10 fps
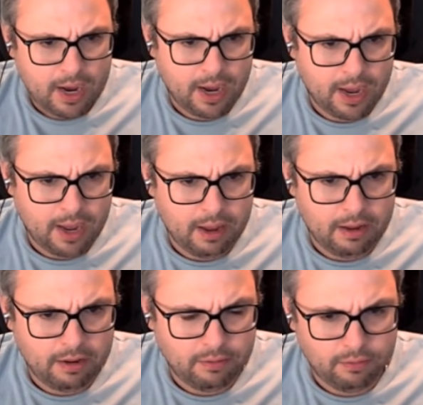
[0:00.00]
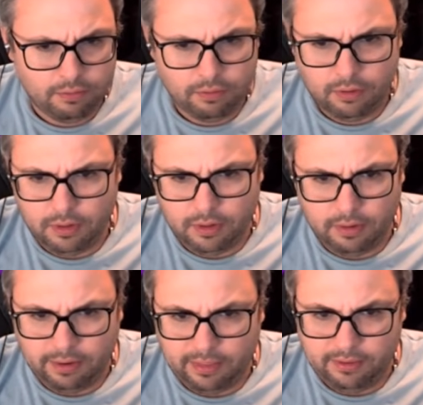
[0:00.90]

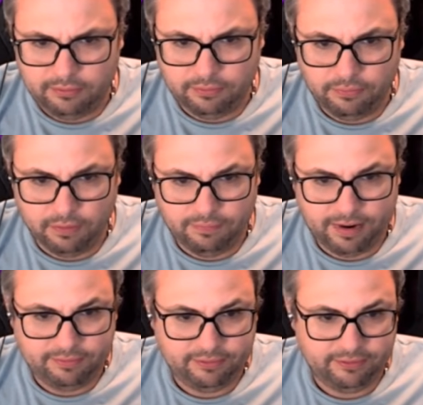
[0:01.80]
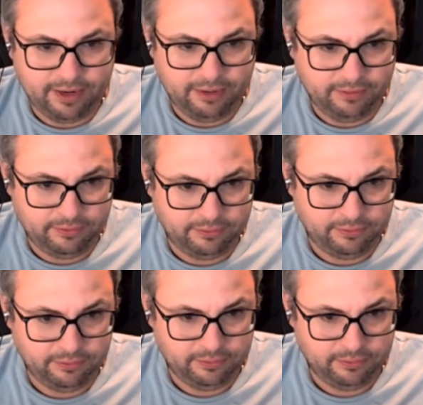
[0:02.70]
Okay, these are 4, 5, 6.